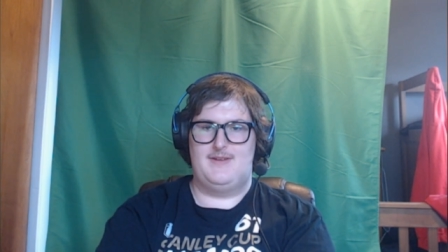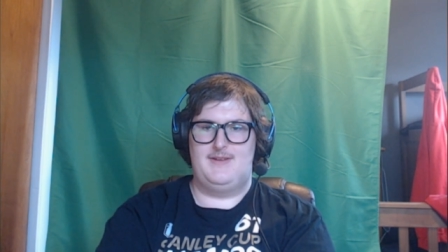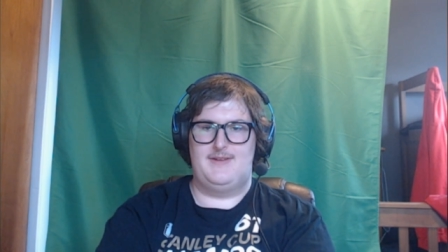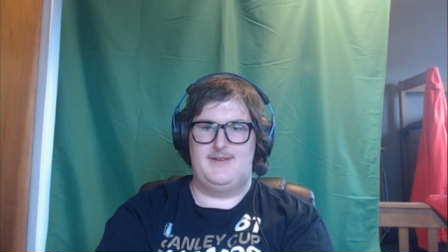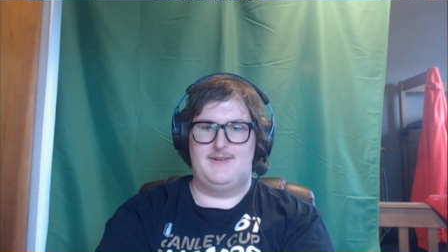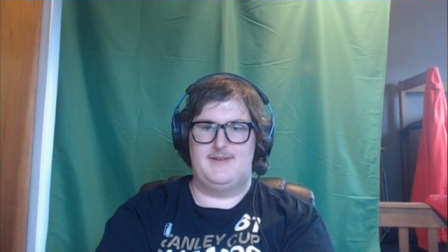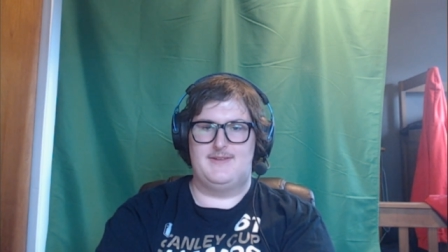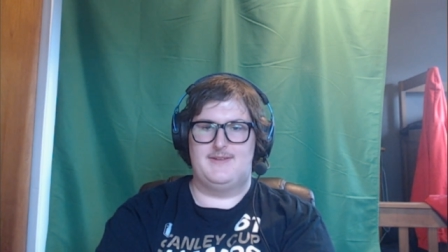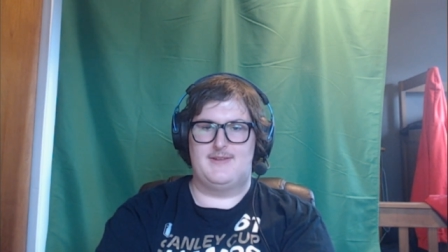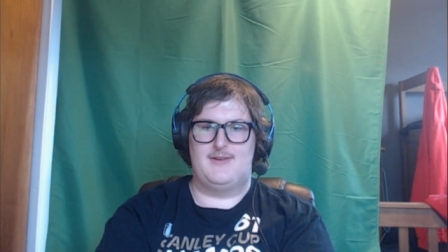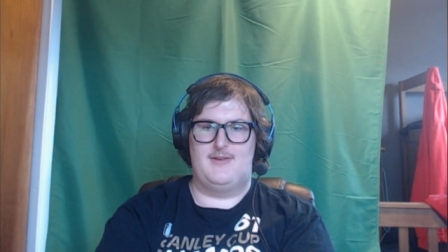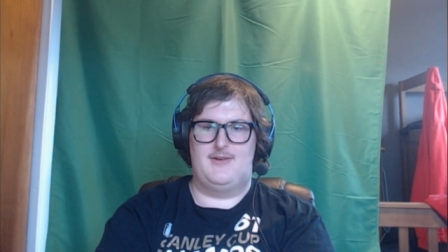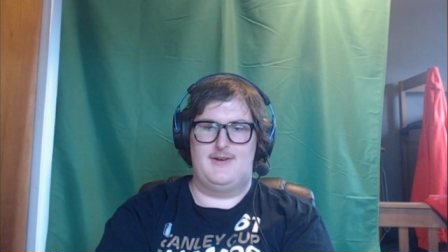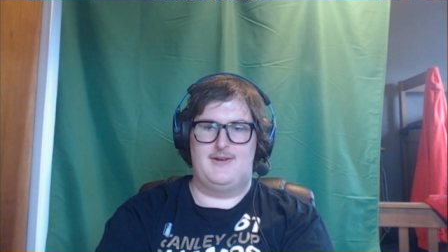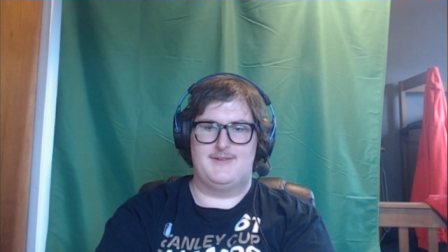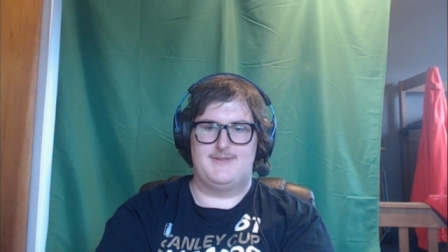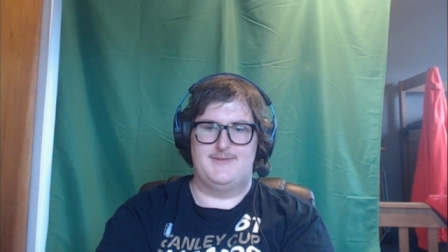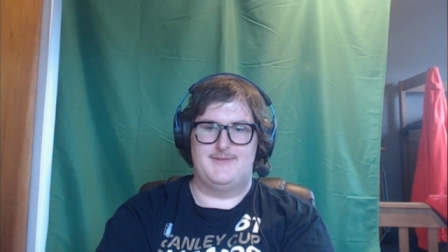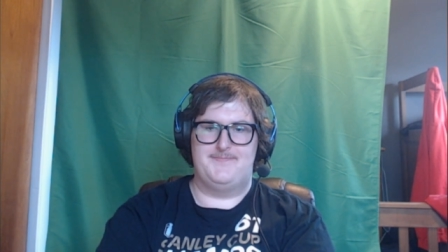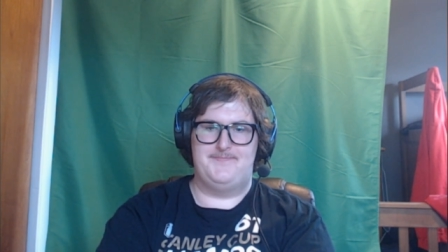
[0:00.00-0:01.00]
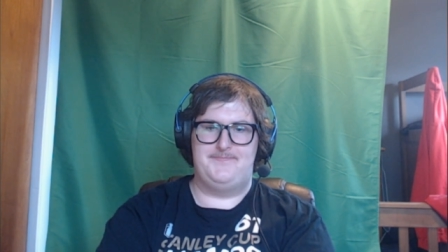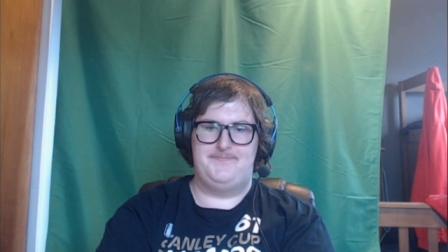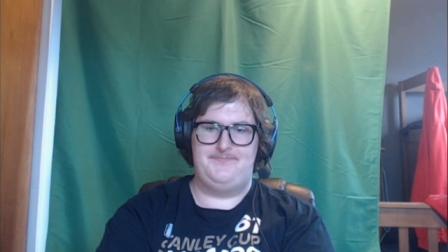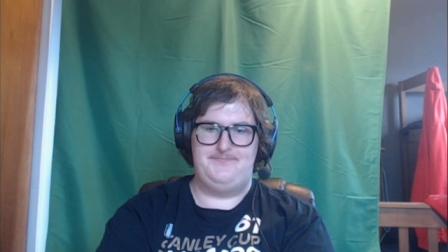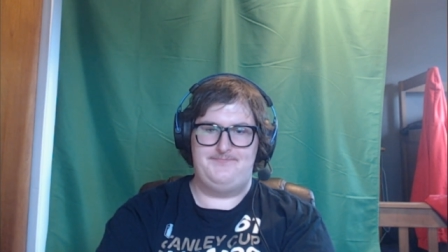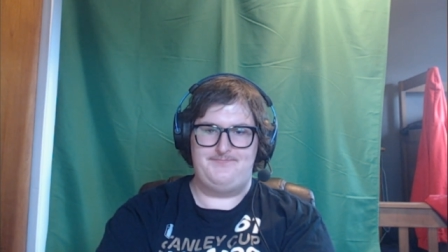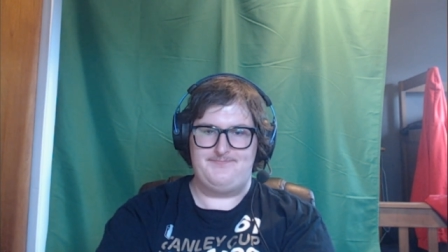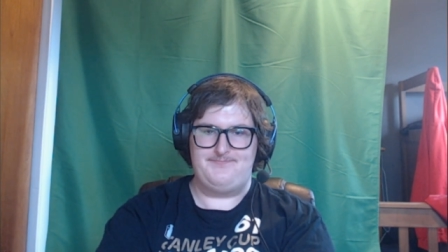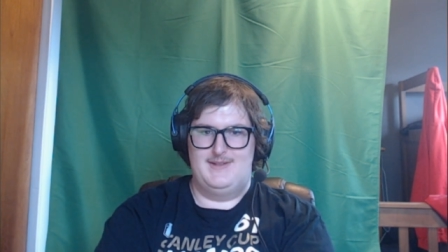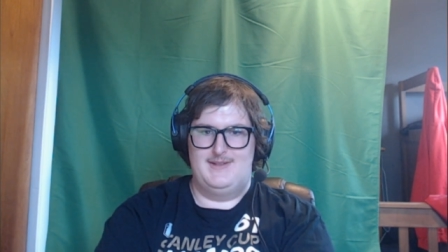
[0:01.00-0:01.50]
It is awesome.
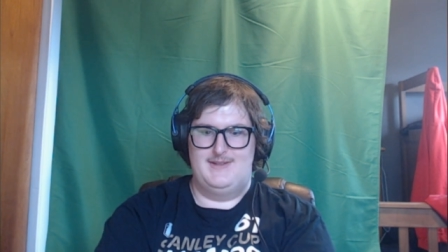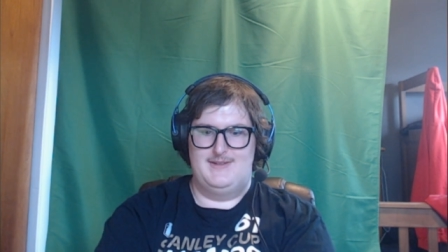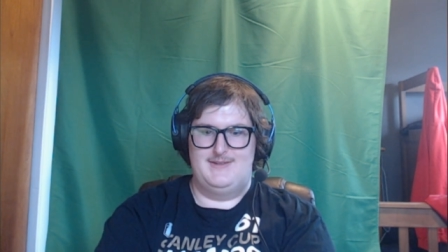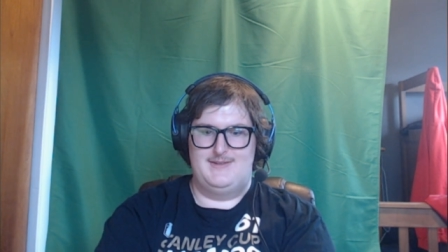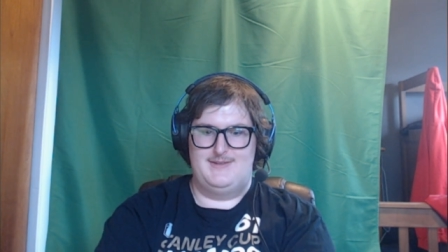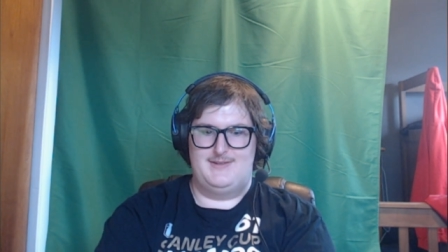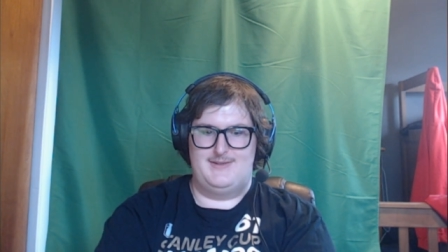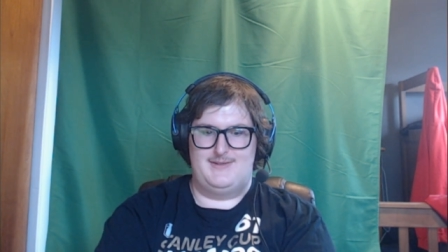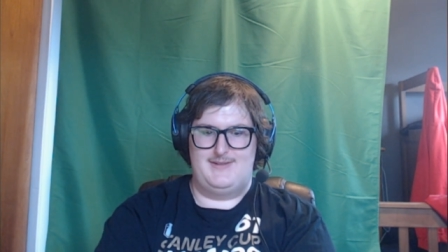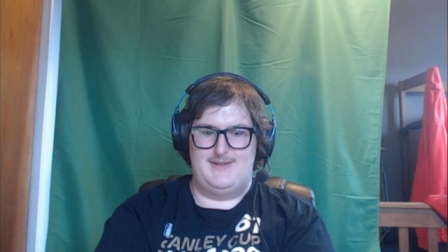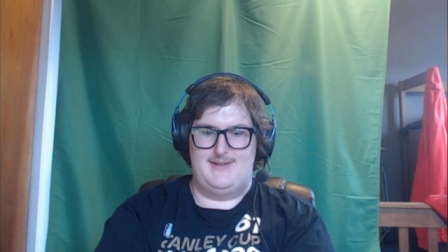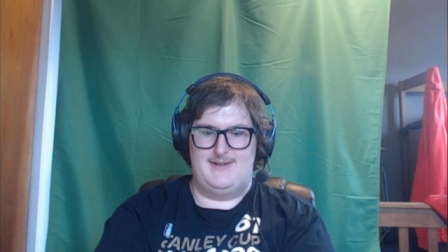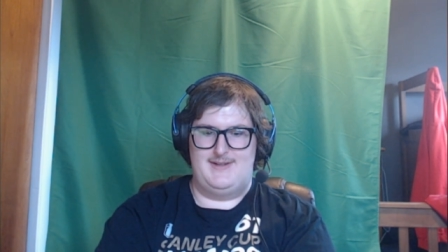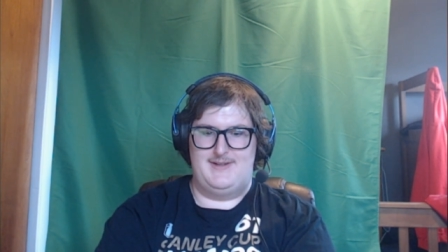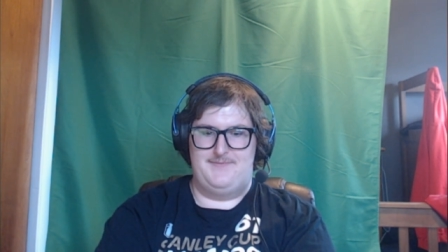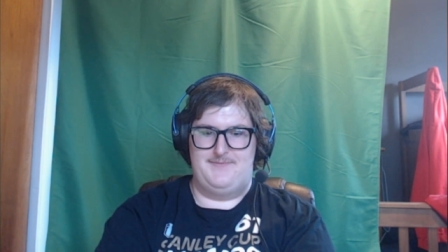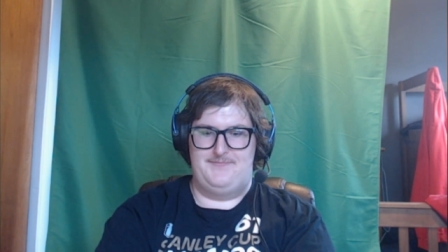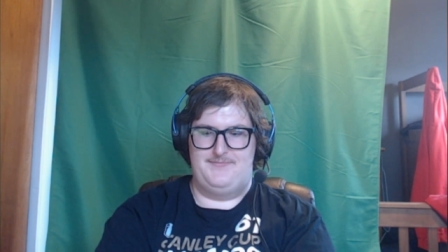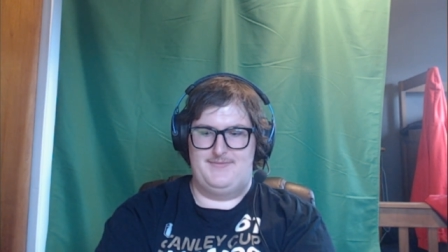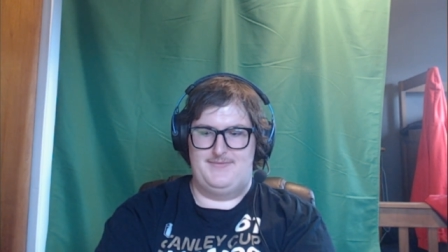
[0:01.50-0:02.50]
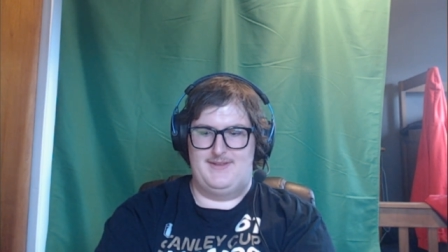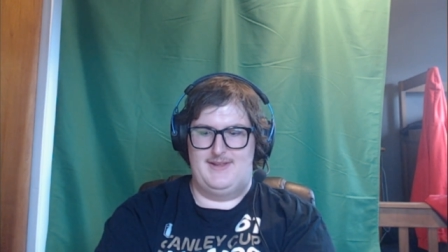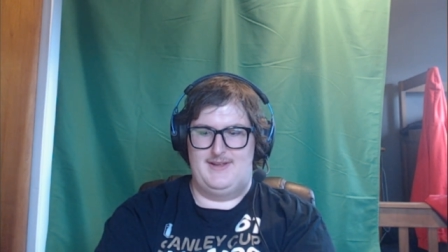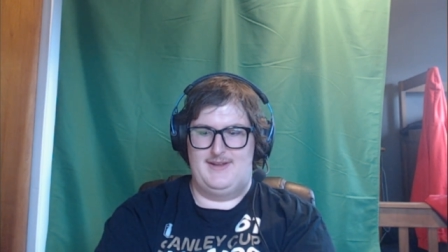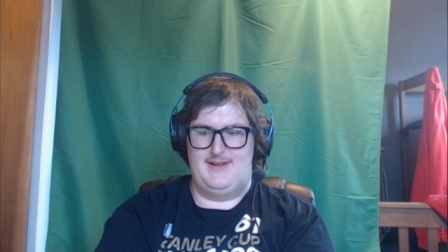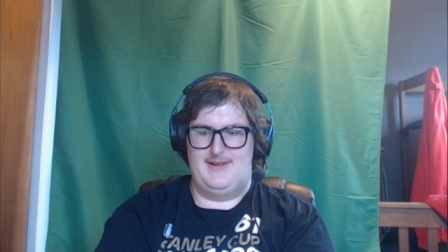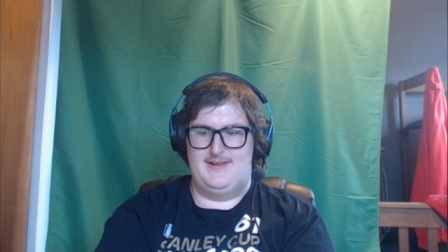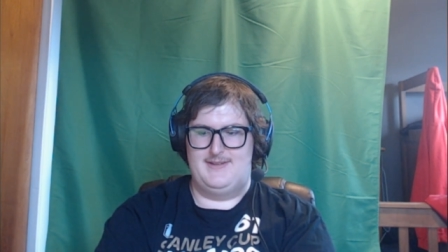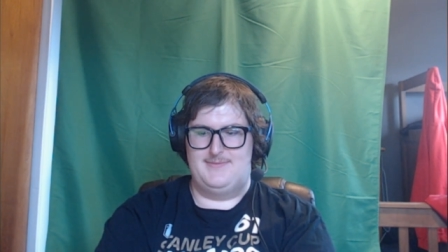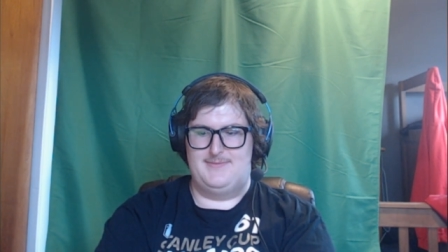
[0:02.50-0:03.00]
So yeah,
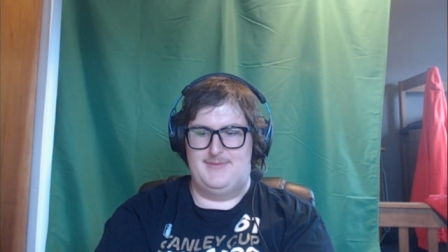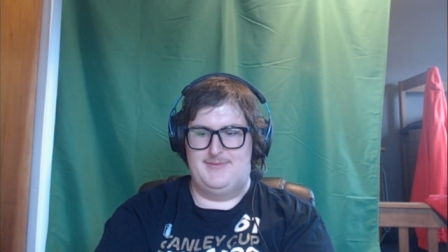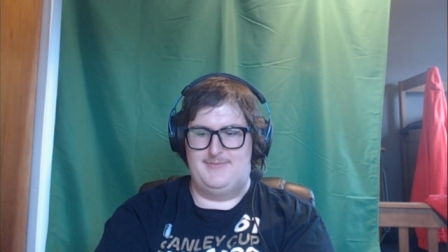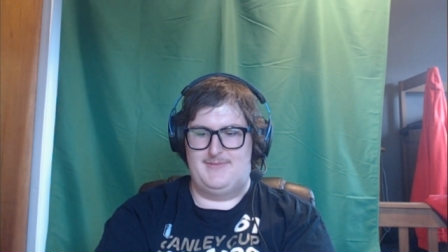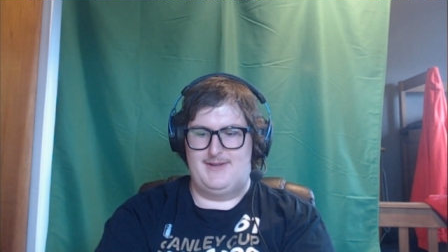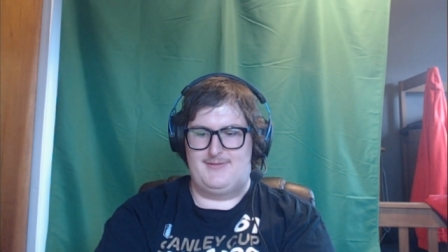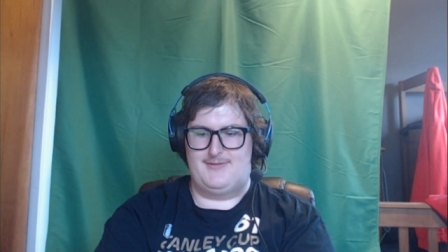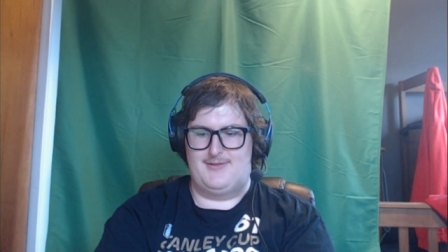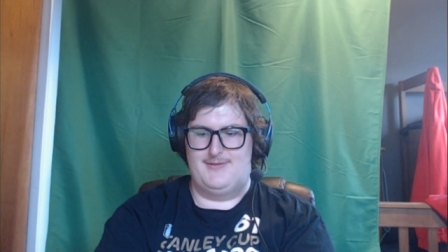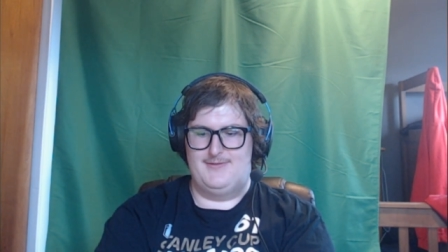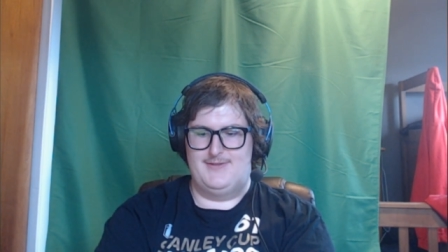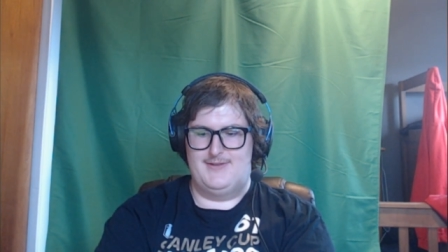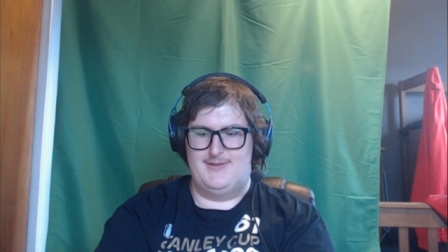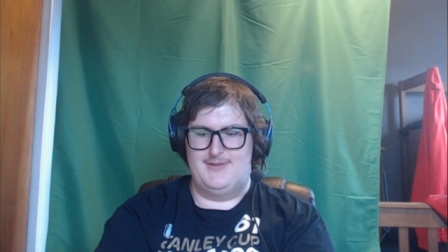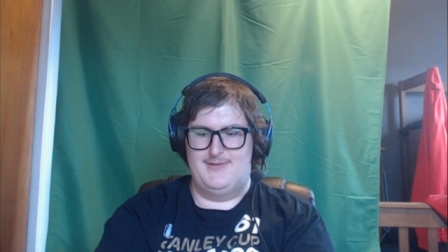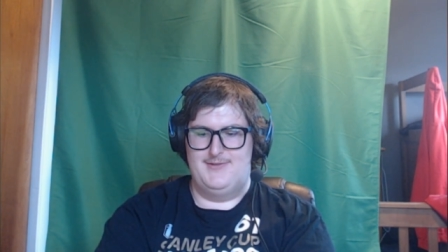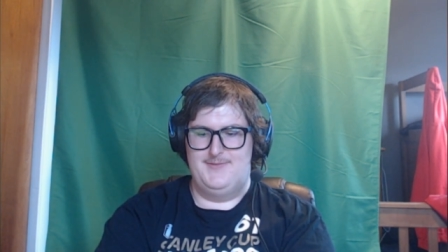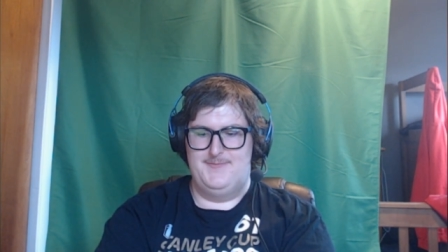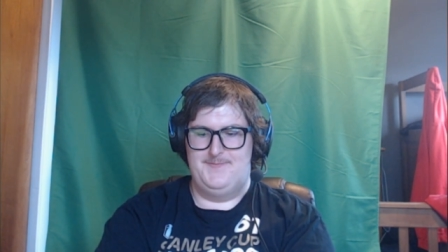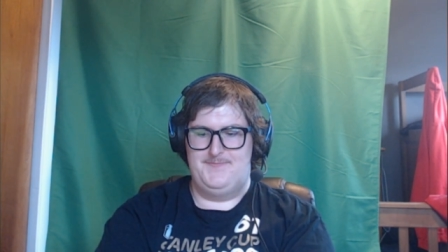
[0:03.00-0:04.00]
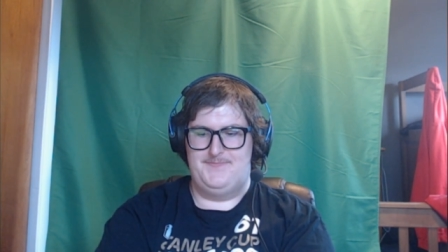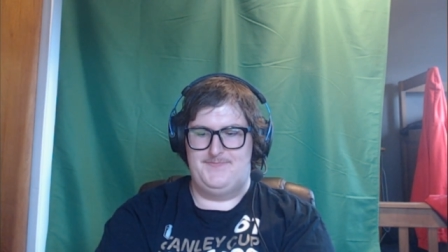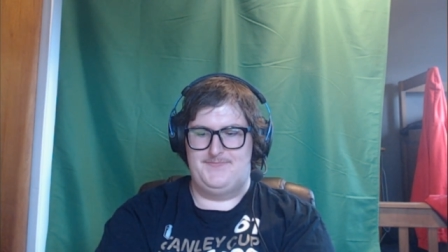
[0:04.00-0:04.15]
that has been my review.